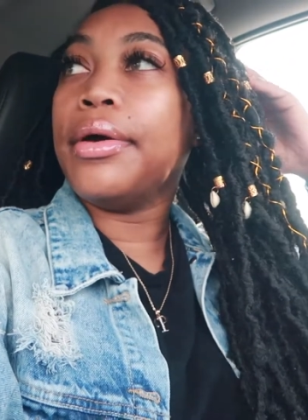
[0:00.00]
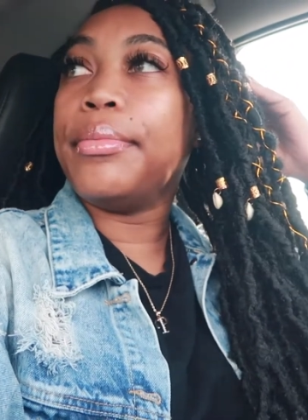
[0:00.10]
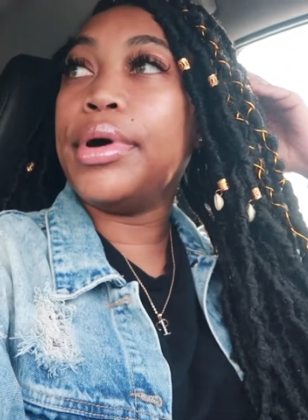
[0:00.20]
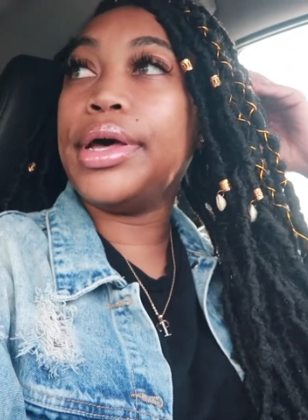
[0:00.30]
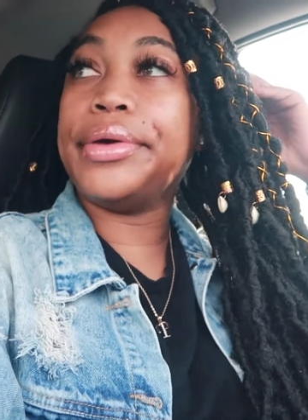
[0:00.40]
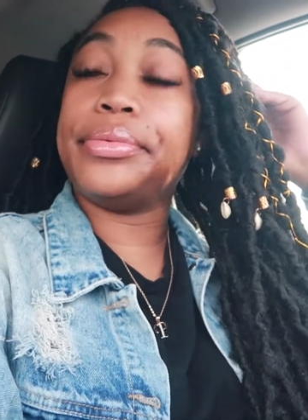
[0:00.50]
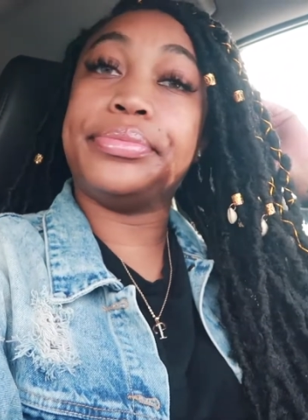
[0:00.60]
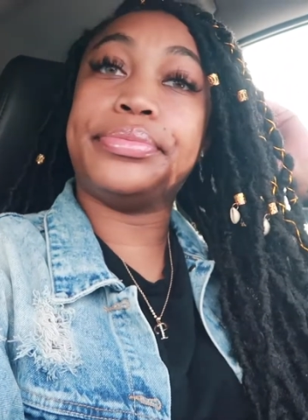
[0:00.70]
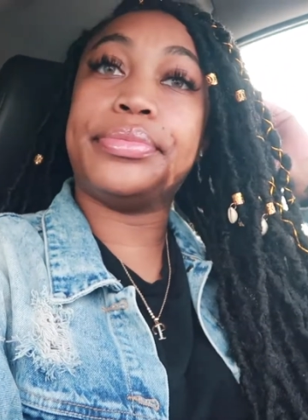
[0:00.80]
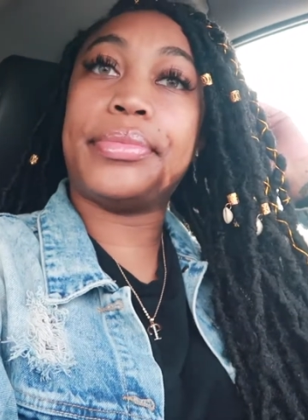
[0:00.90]
But
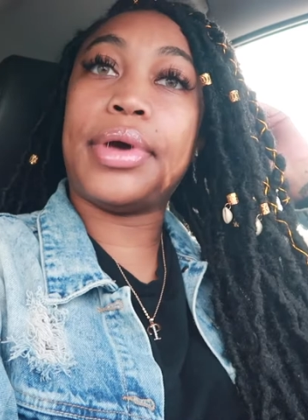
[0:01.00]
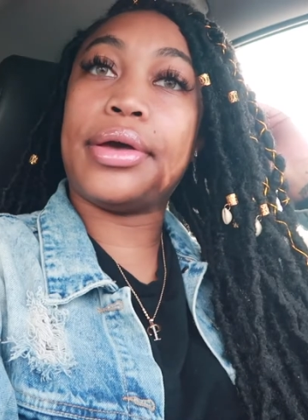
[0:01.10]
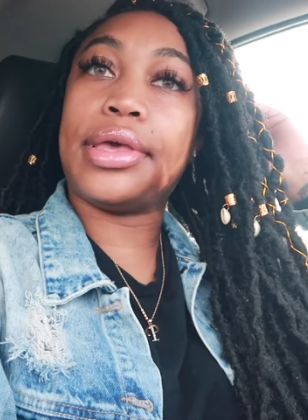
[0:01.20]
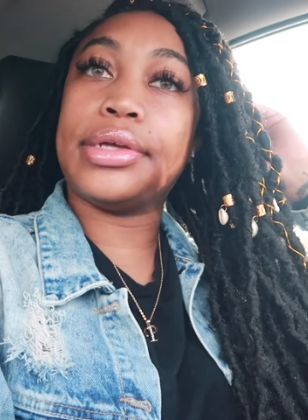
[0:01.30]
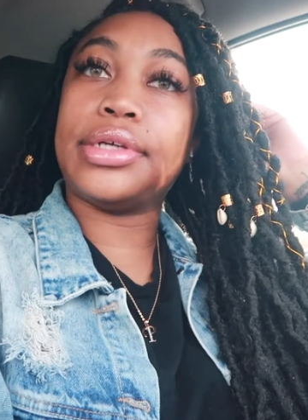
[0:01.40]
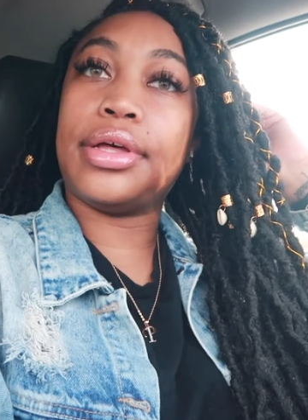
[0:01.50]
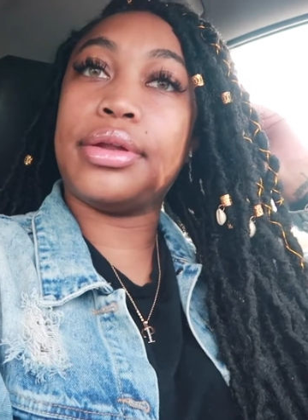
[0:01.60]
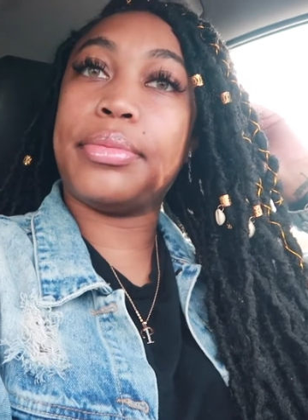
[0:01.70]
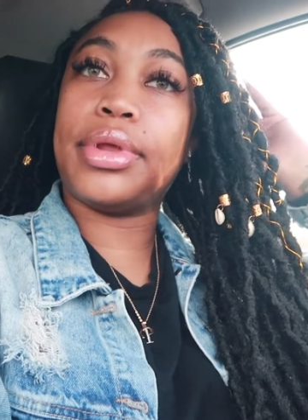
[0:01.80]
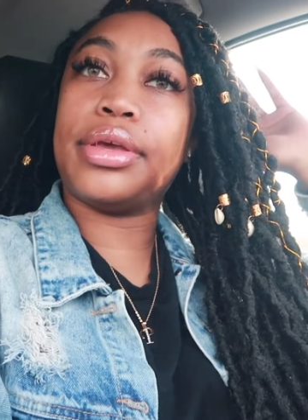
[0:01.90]
I'll catch y'all in a
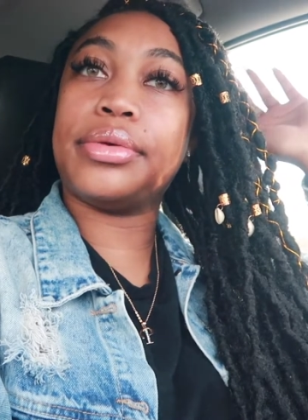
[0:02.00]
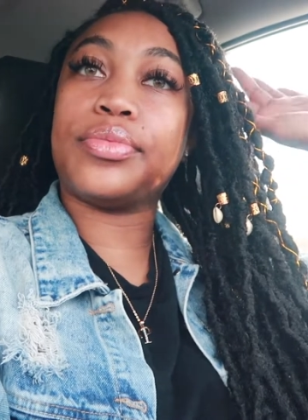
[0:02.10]
minute.